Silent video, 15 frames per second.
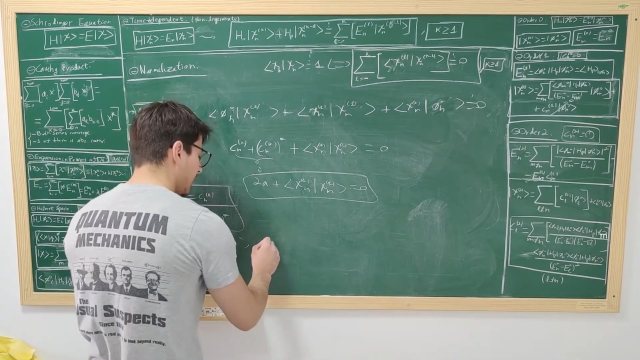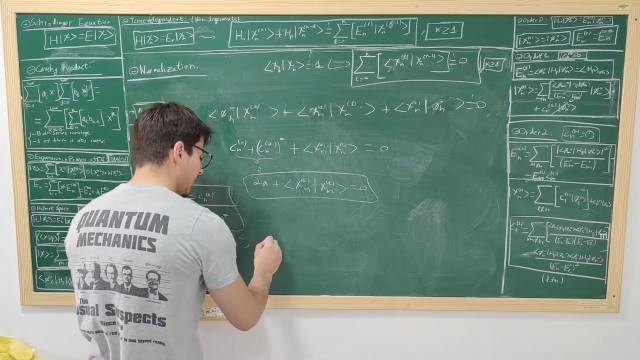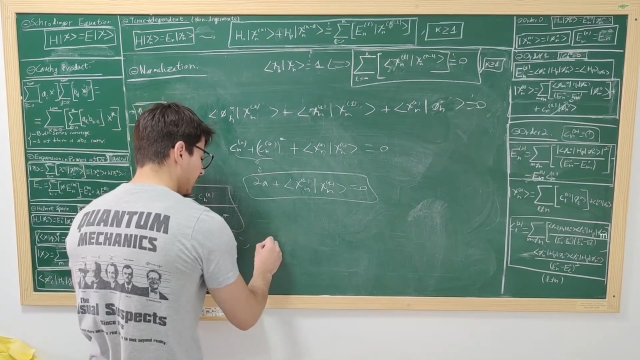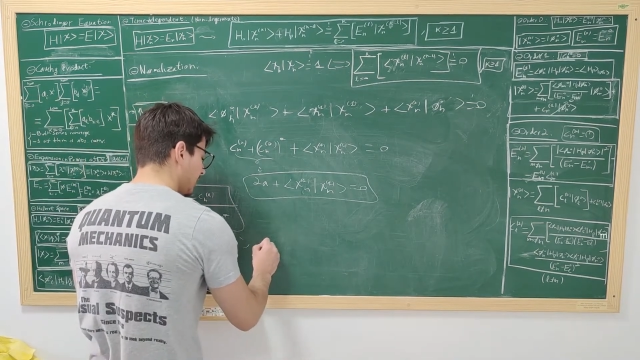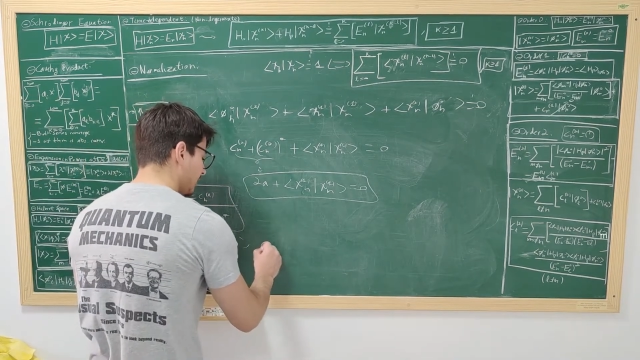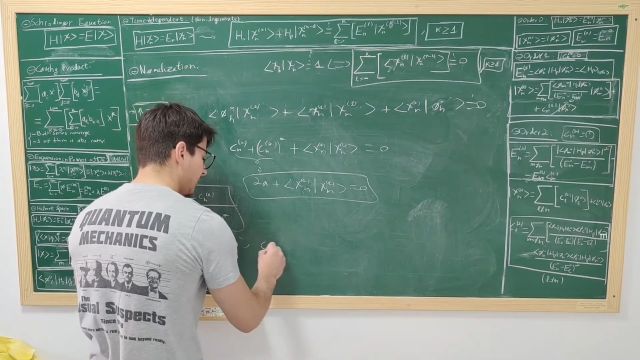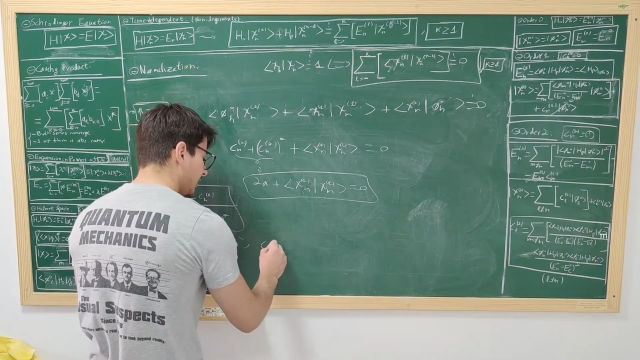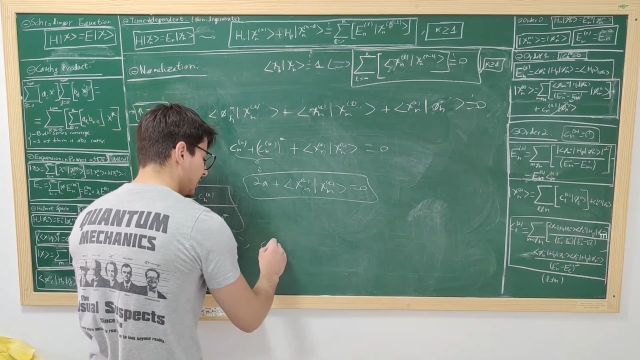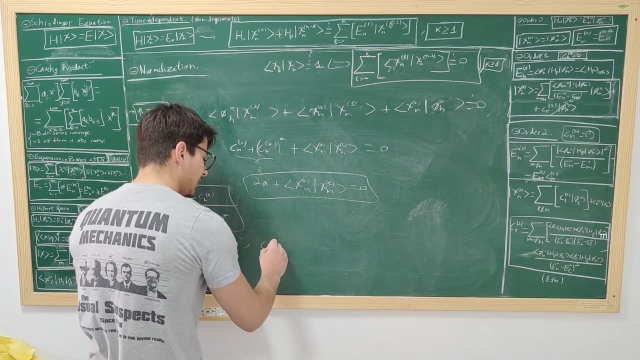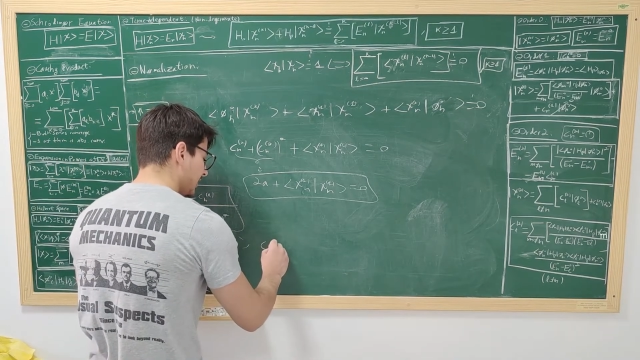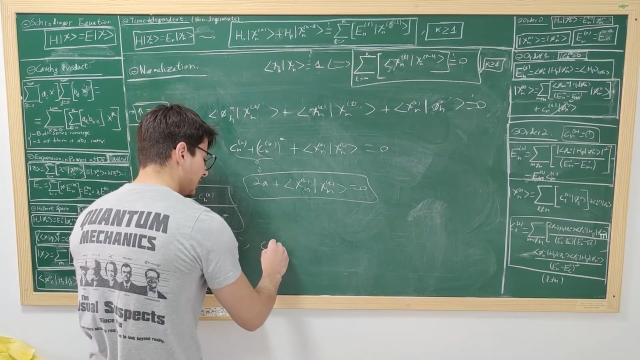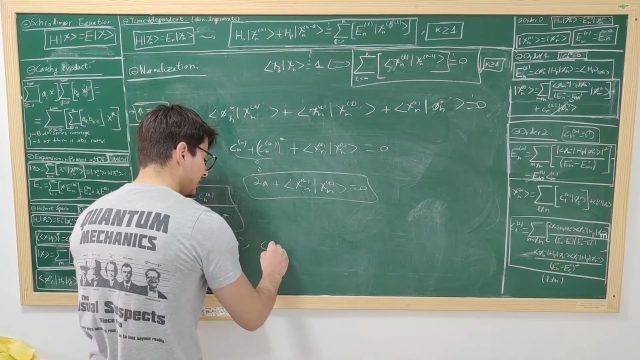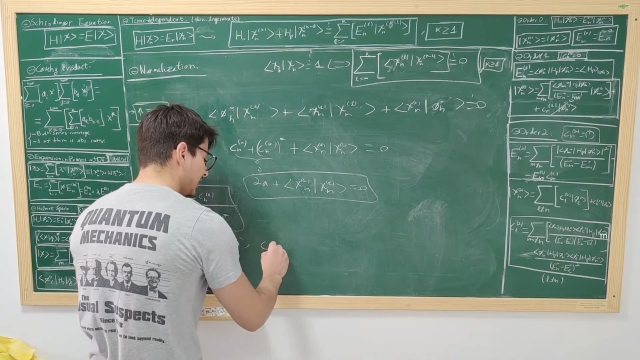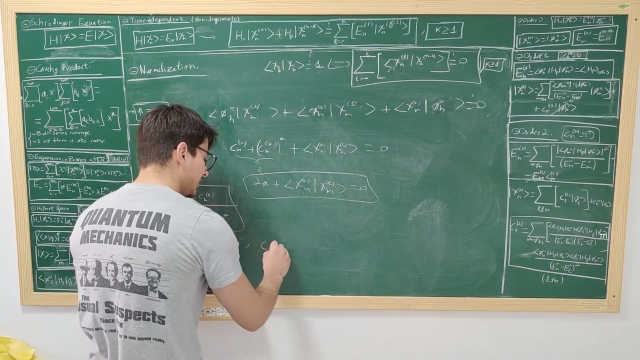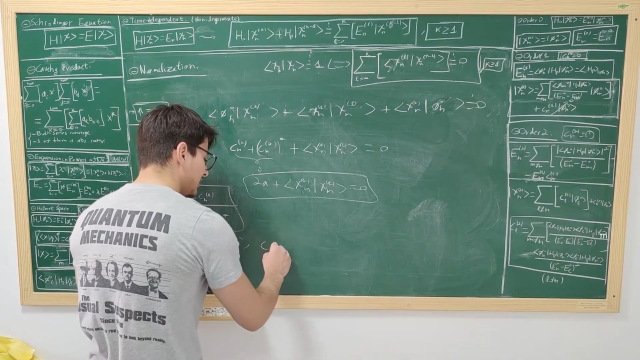have
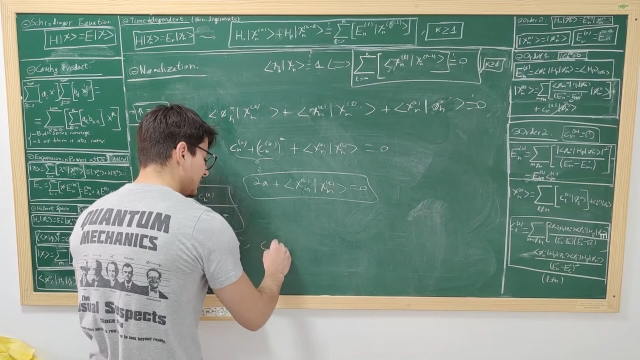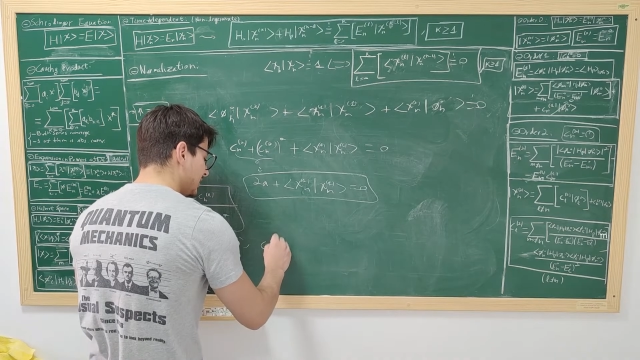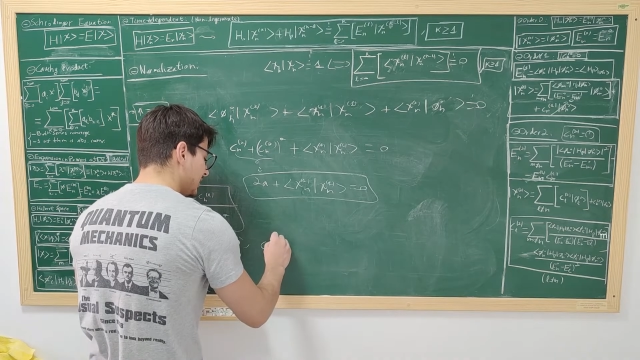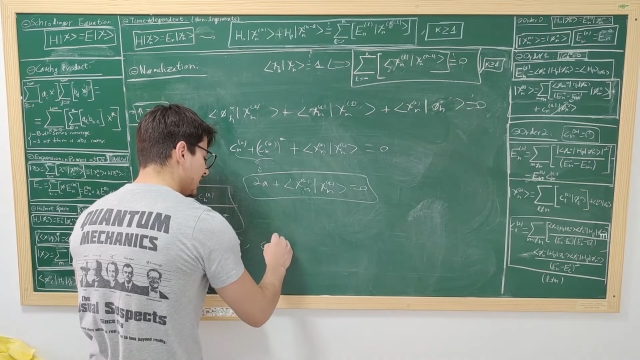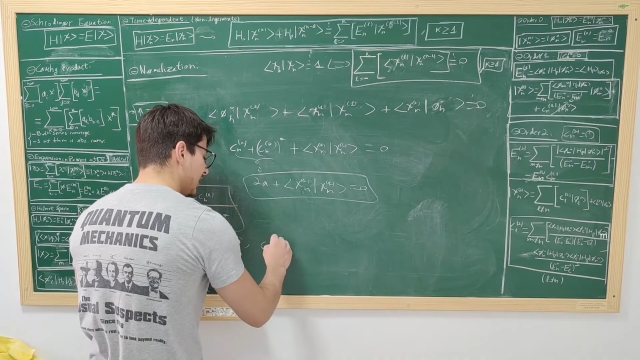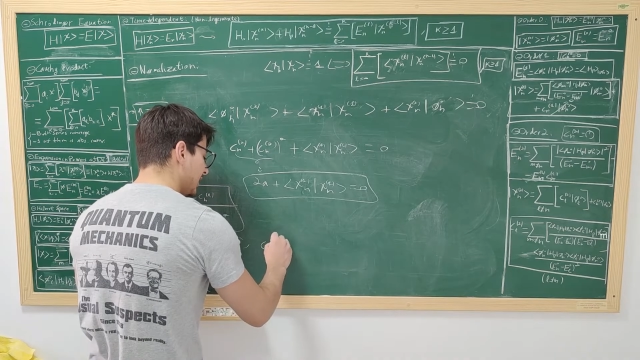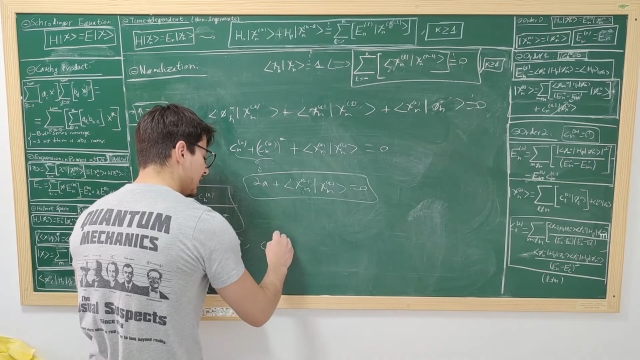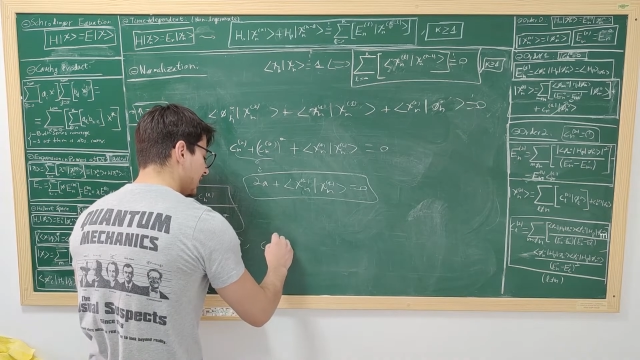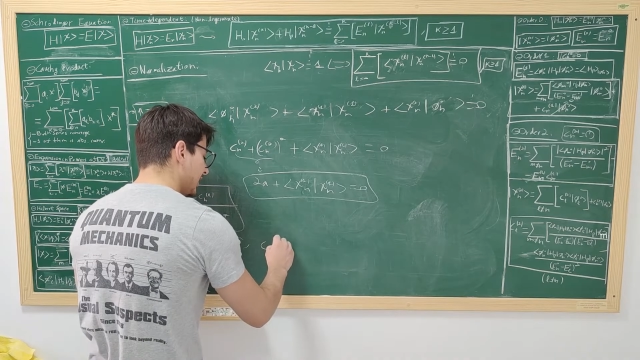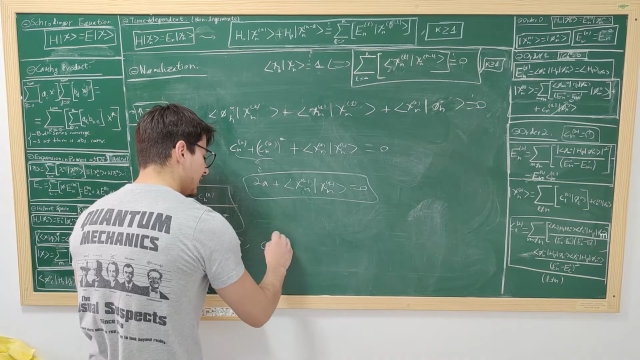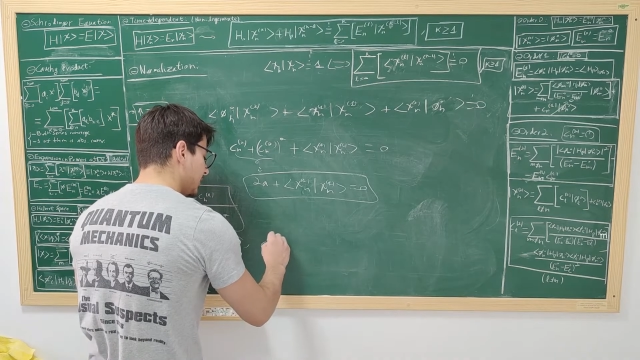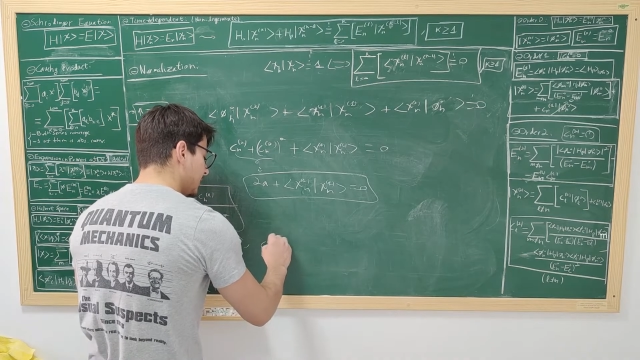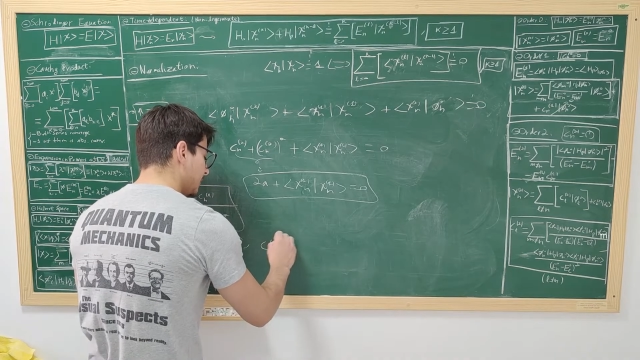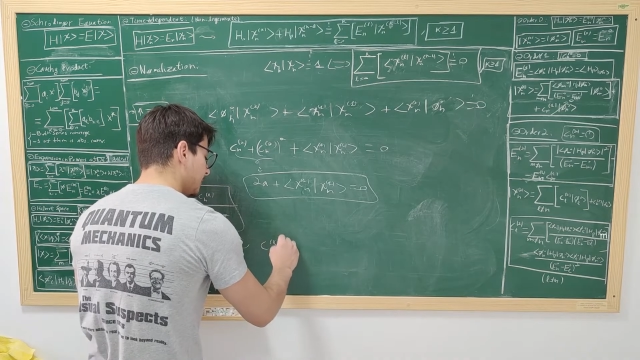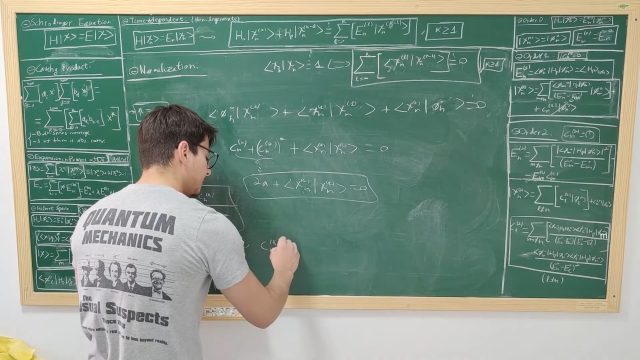that
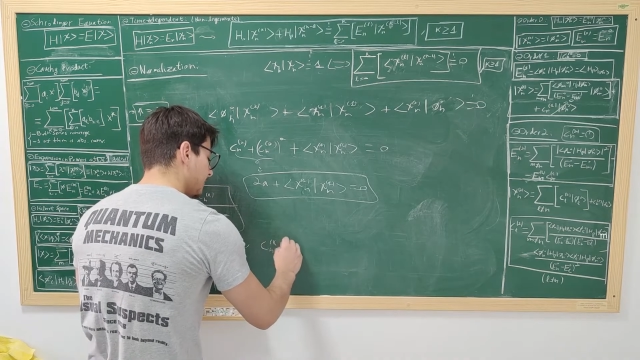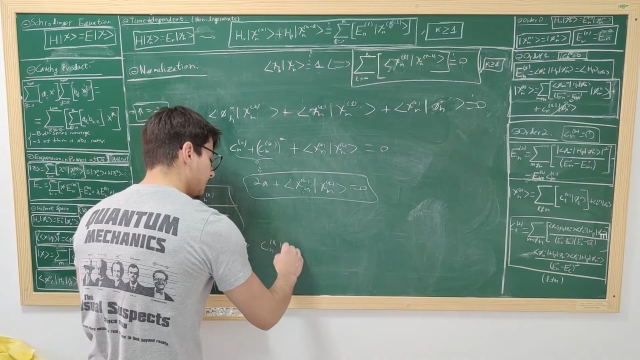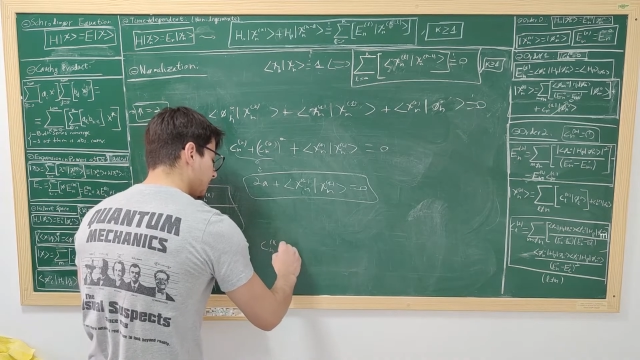Cnk